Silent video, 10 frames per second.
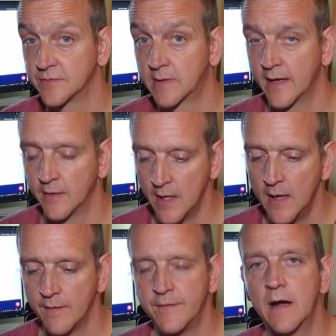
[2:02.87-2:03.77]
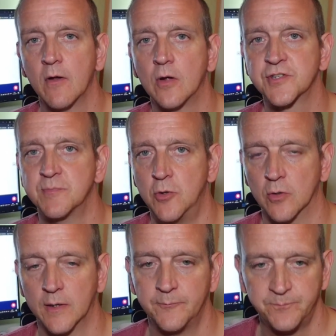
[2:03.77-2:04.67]
from Canon. They're a lot
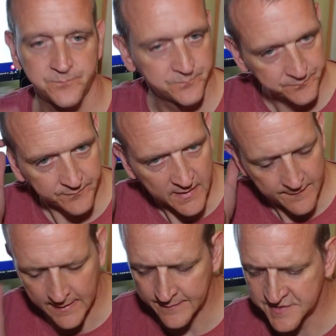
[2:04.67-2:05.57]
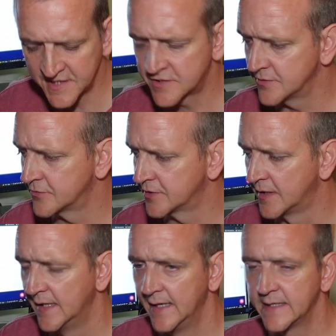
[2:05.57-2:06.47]
smaller. The 600
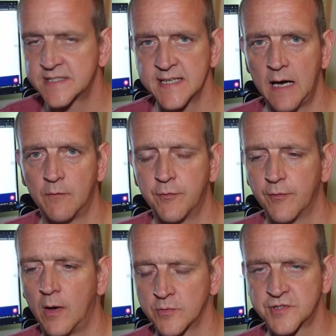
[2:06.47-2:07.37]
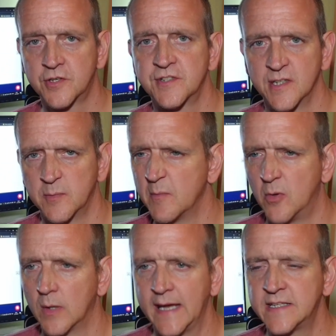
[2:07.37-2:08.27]
itself, I'll discuss a little bit
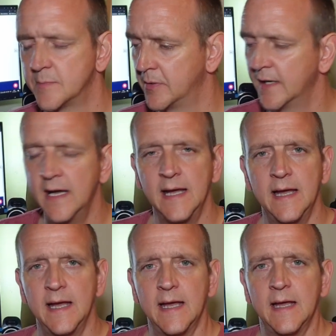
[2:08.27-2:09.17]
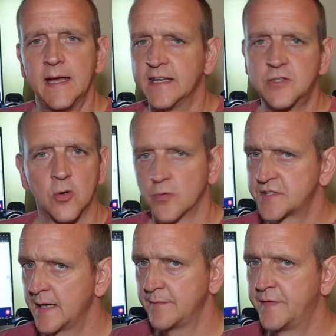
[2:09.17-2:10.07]
more later, but it's got all the
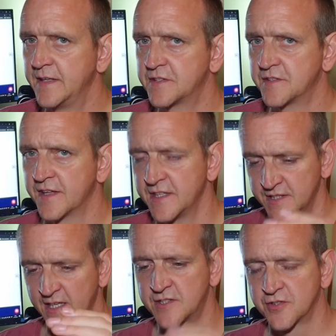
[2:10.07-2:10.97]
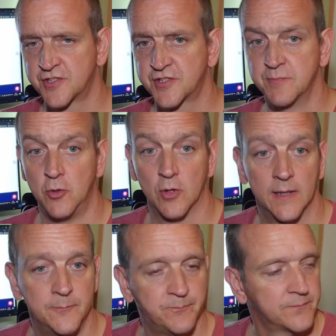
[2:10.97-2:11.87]
same features of this, it's just smaller.
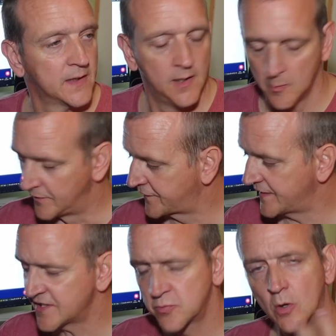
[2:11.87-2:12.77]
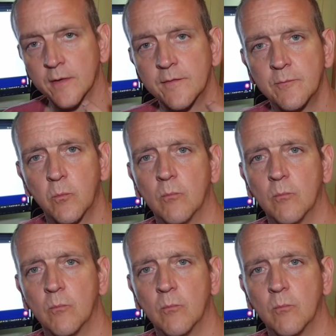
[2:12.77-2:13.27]
But for this one